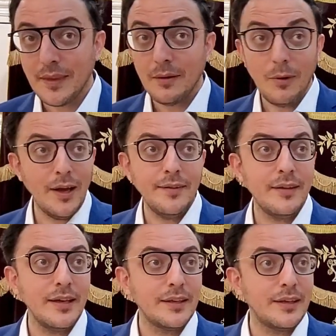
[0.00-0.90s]
Why is it
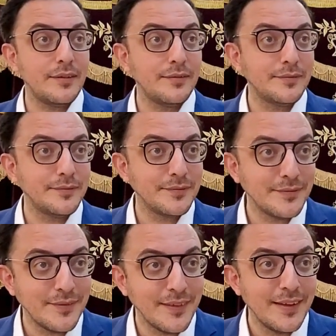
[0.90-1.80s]
like that?
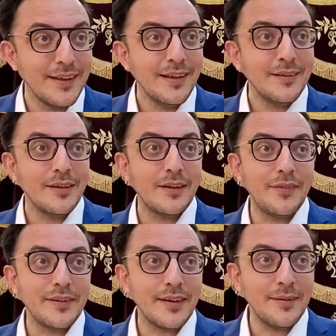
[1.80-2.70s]
So
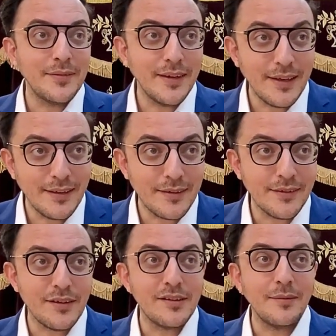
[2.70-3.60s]
Chafetz Chaim says,
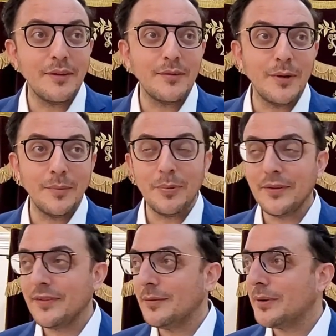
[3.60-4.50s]
because Hashem doesn't want a
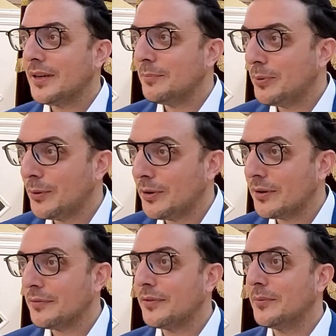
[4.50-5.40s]
person to become
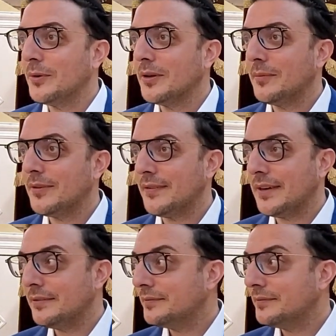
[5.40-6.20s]
poor from doing a mitzvah.